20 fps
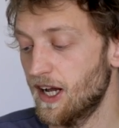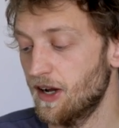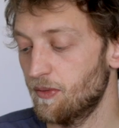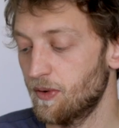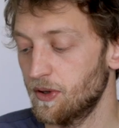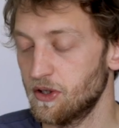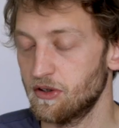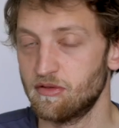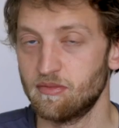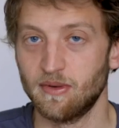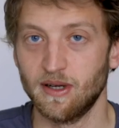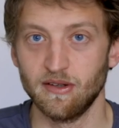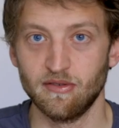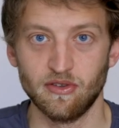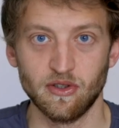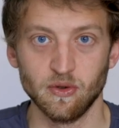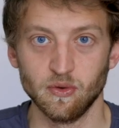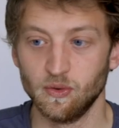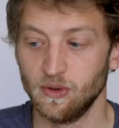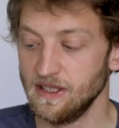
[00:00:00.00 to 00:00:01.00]
one of my
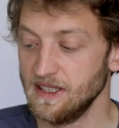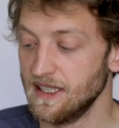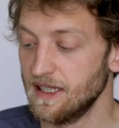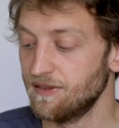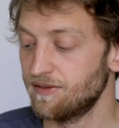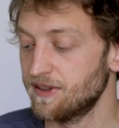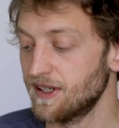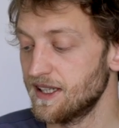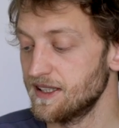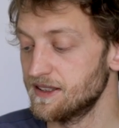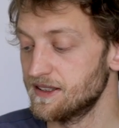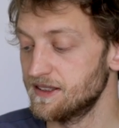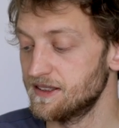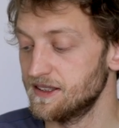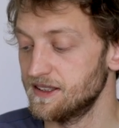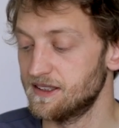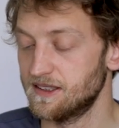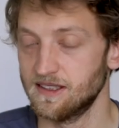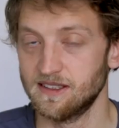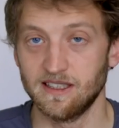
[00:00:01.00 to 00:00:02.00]
few EF lenses,
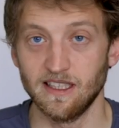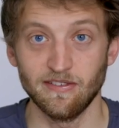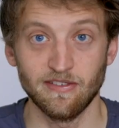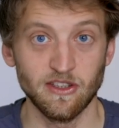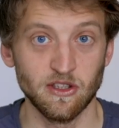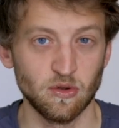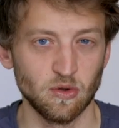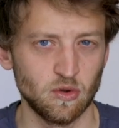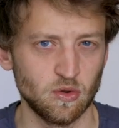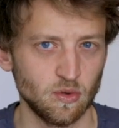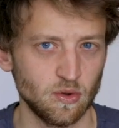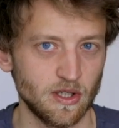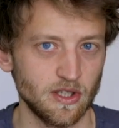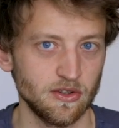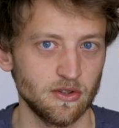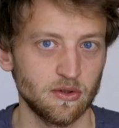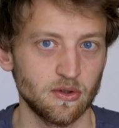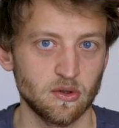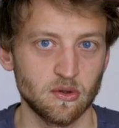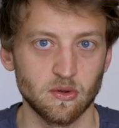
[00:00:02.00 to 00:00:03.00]
is the
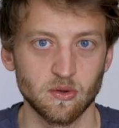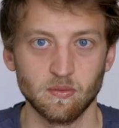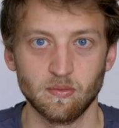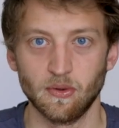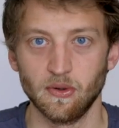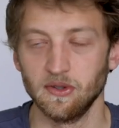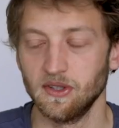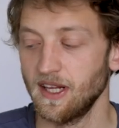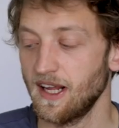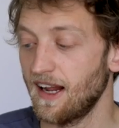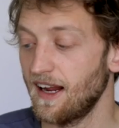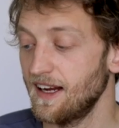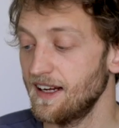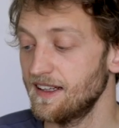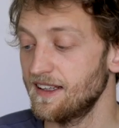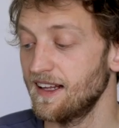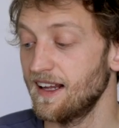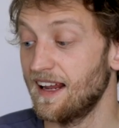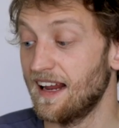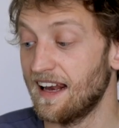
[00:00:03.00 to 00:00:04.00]
70-200
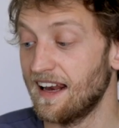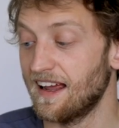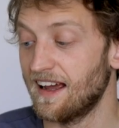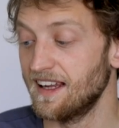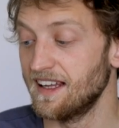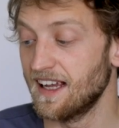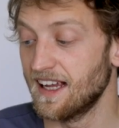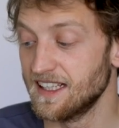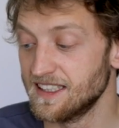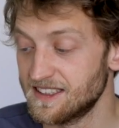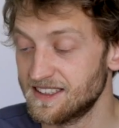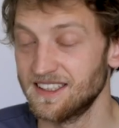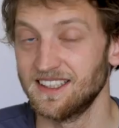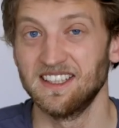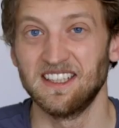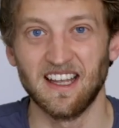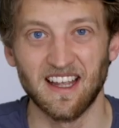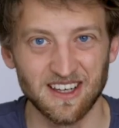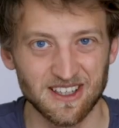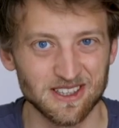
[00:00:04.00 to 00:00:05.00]
2.8 LIS,
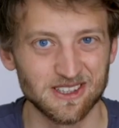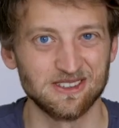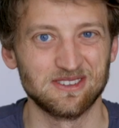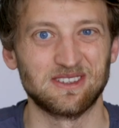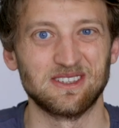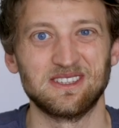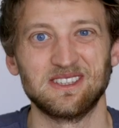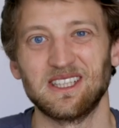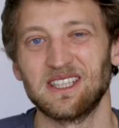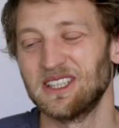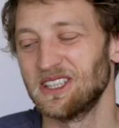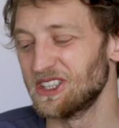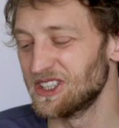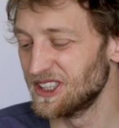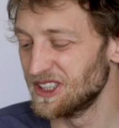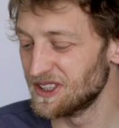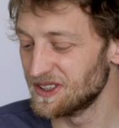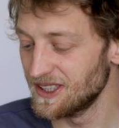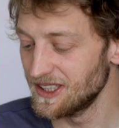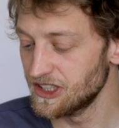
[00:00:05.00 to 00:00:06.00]
again of the second
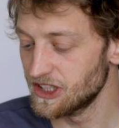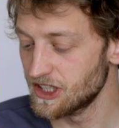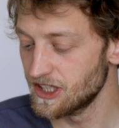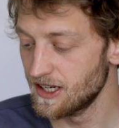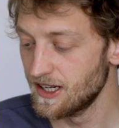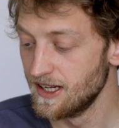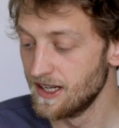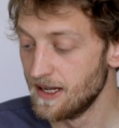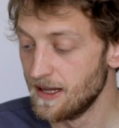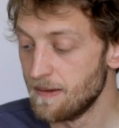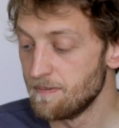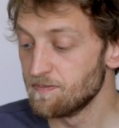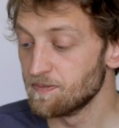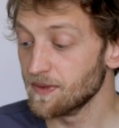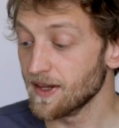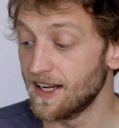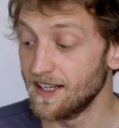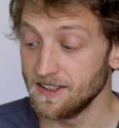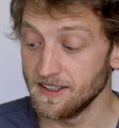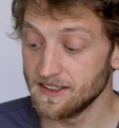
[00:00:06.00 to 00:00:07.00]
generation,
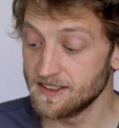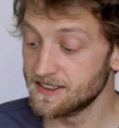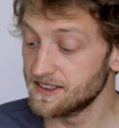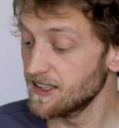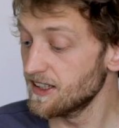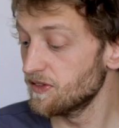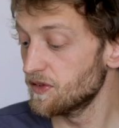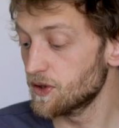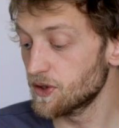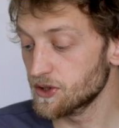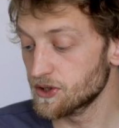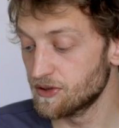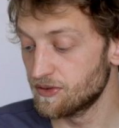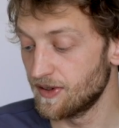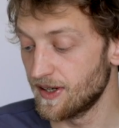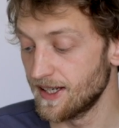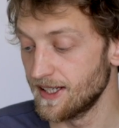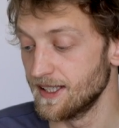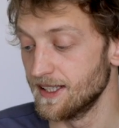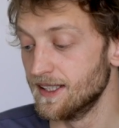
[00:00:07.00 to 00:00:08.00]
and it still works
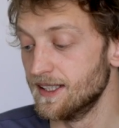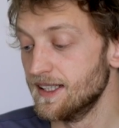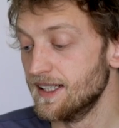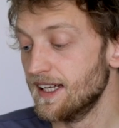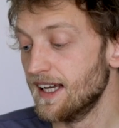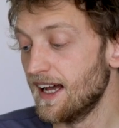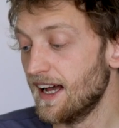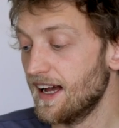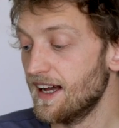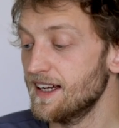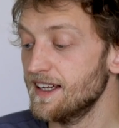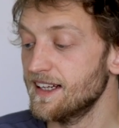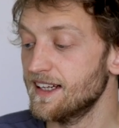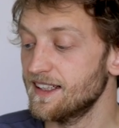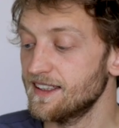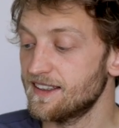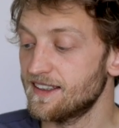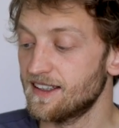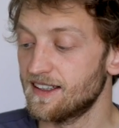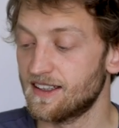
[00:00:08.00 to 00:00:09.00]
fine. I
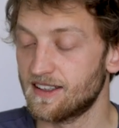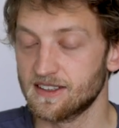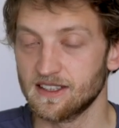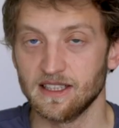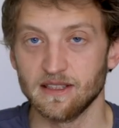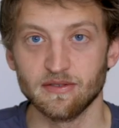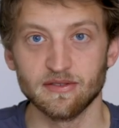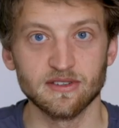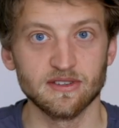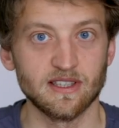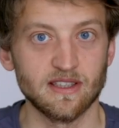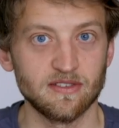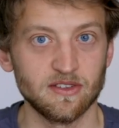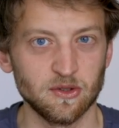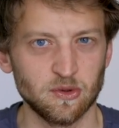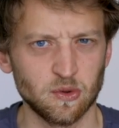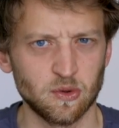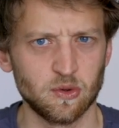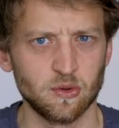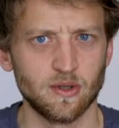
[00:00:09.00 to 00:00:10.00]
had the RF
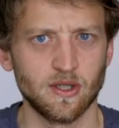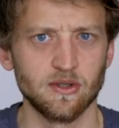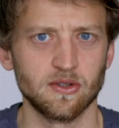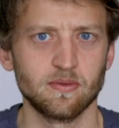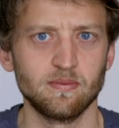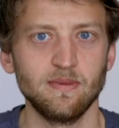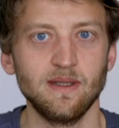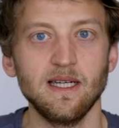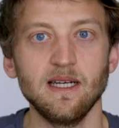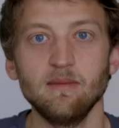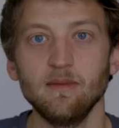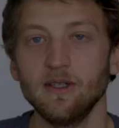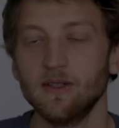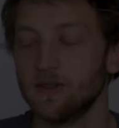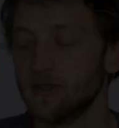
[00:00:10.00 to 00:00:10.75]
70-200mm